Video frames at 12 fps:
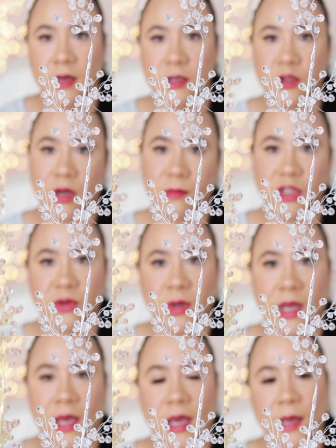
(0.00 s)
So I'm doing
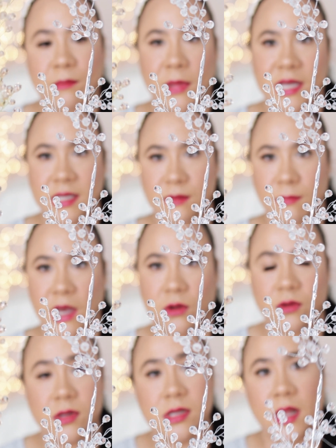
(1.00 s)
a mixed
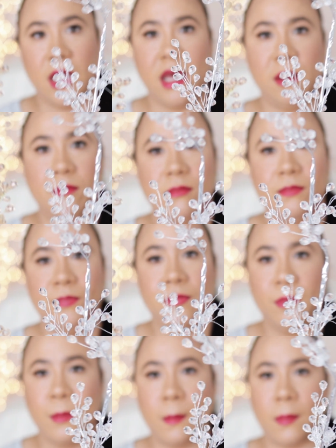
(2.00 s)
metals theme.
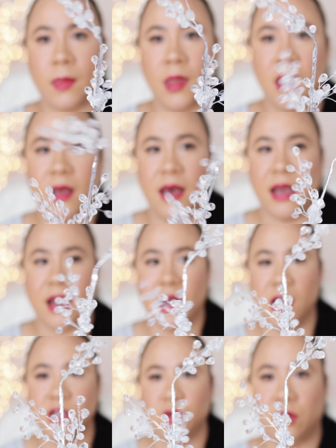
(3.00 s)
I
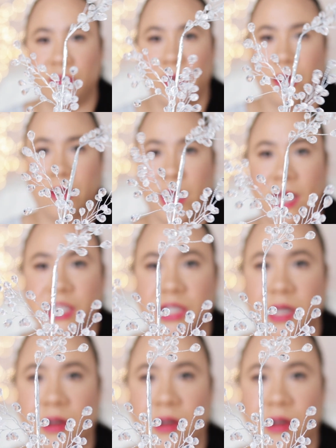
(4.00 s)
kind of do a variation